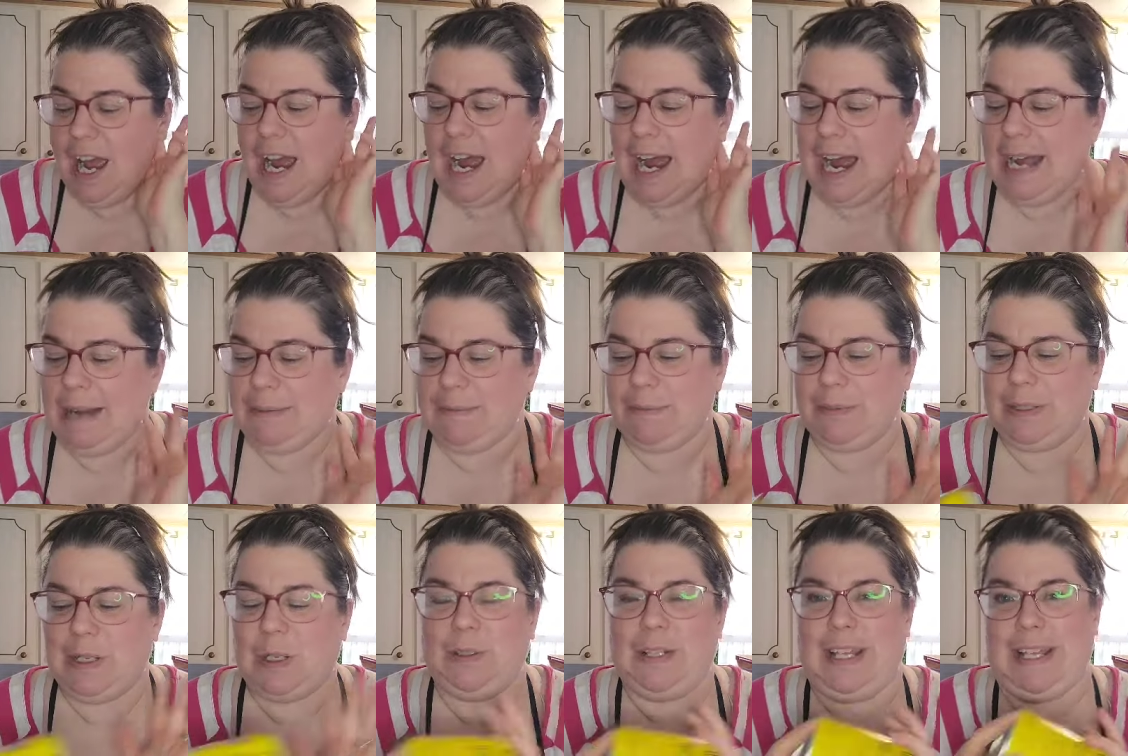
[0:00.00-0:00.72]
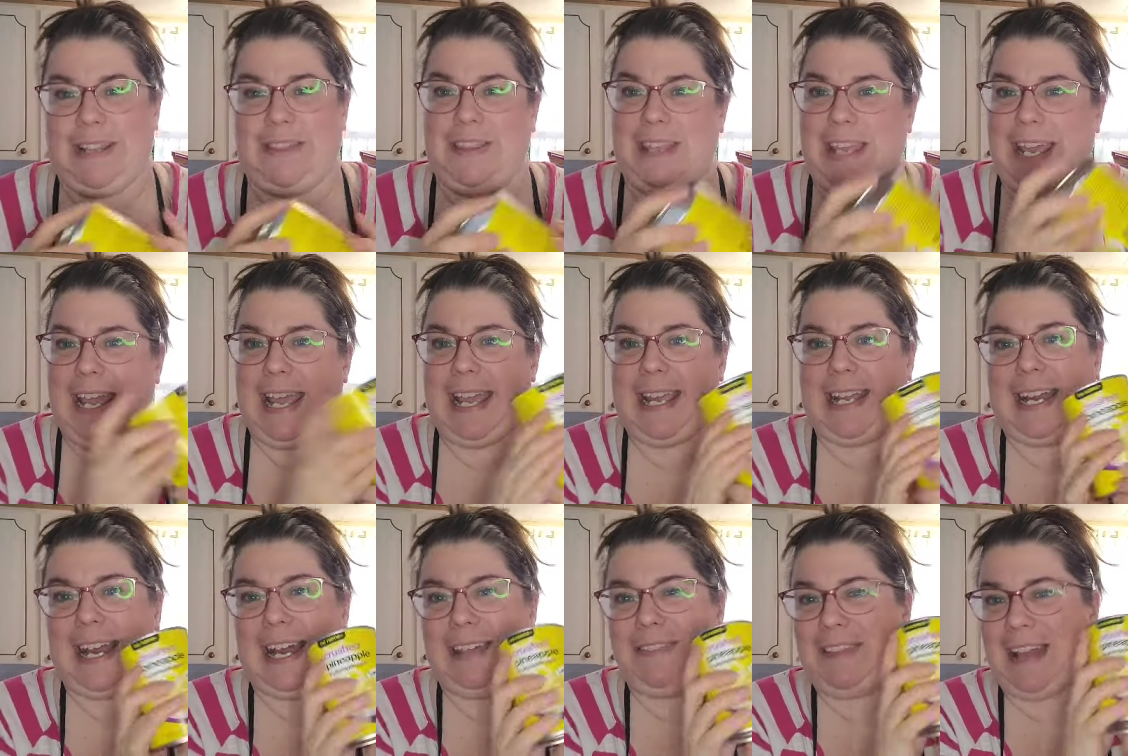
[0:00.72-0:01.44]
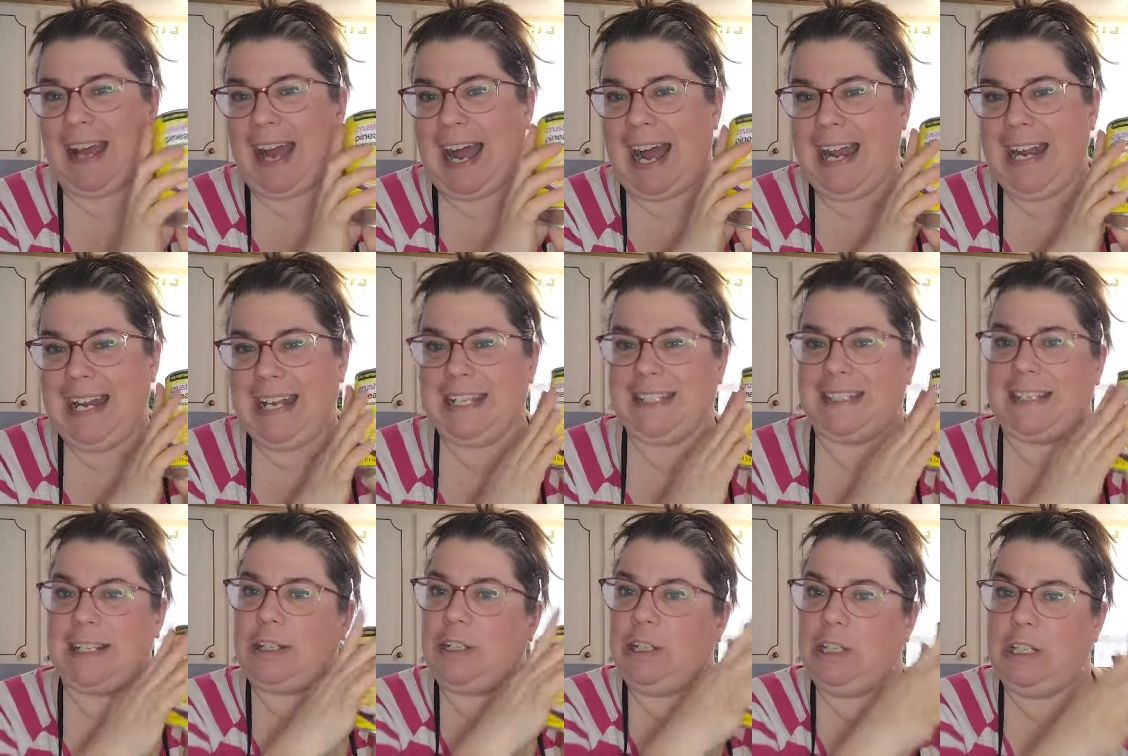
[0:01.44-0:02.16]
Um, the only thing that
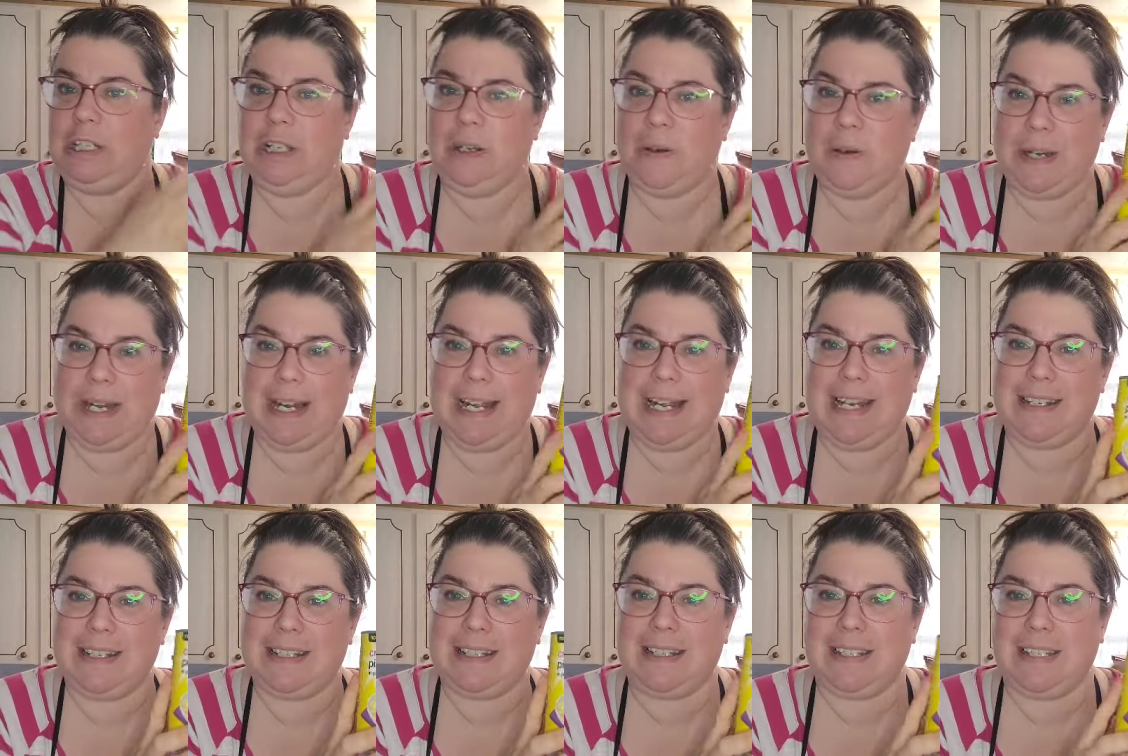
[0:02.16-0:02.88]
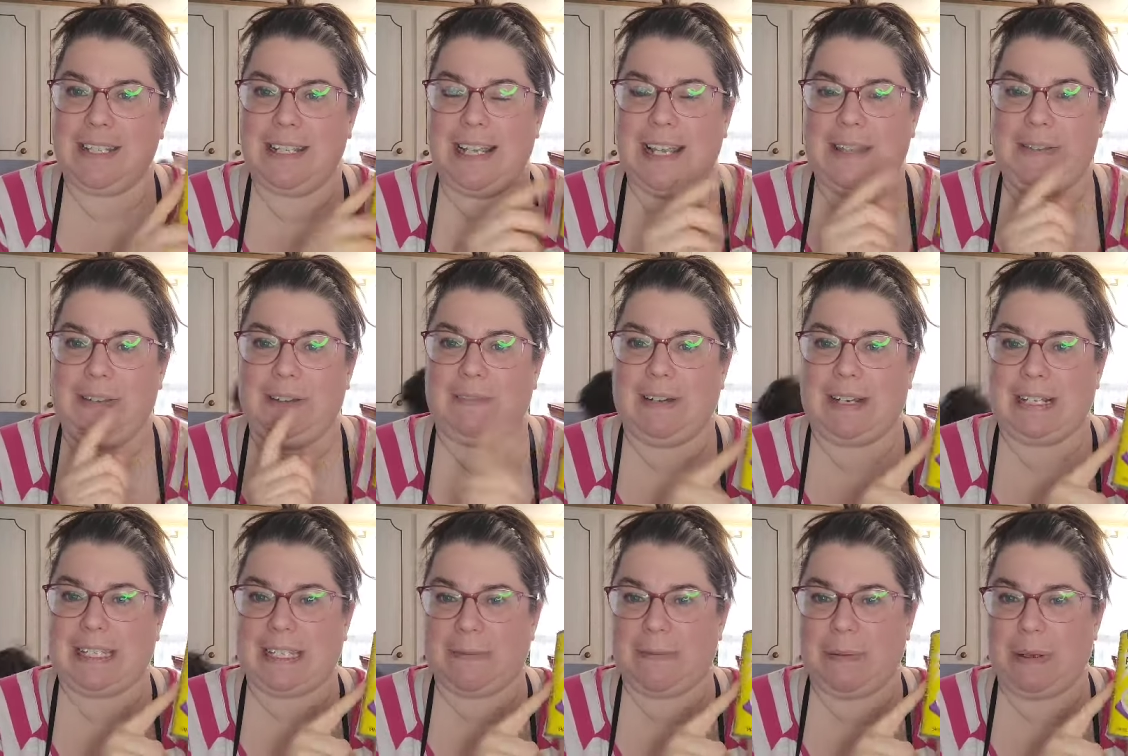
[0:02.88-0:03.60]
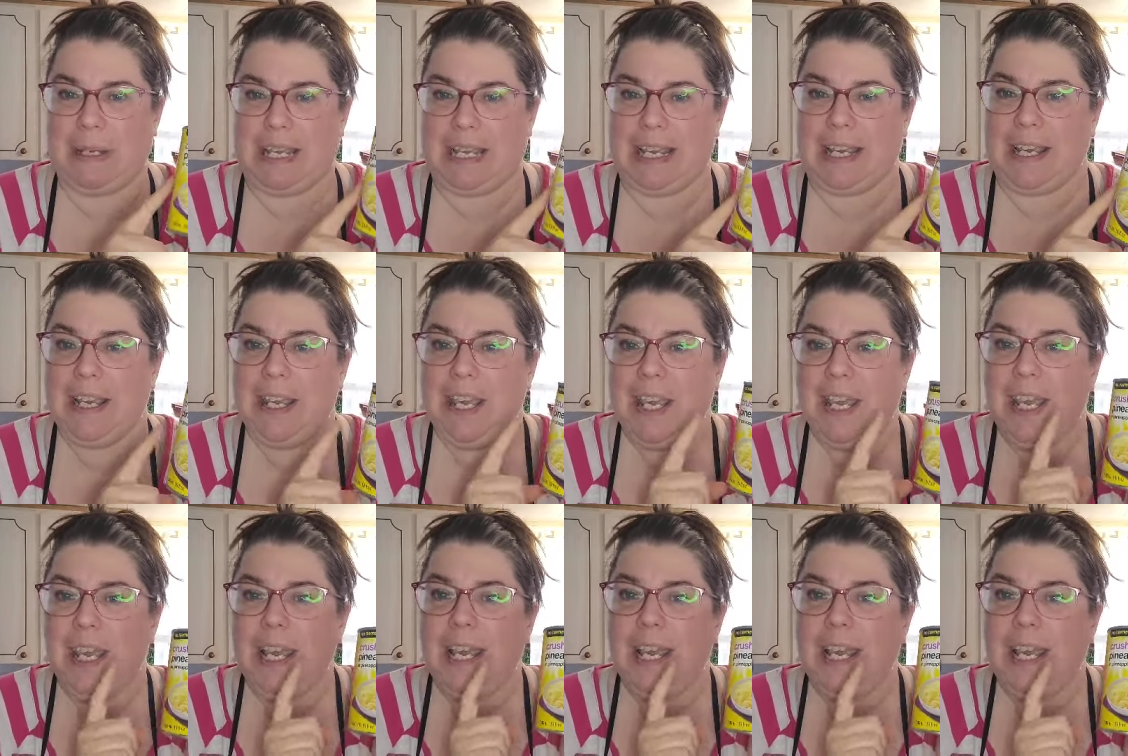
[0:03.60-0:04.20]
is included in the recipe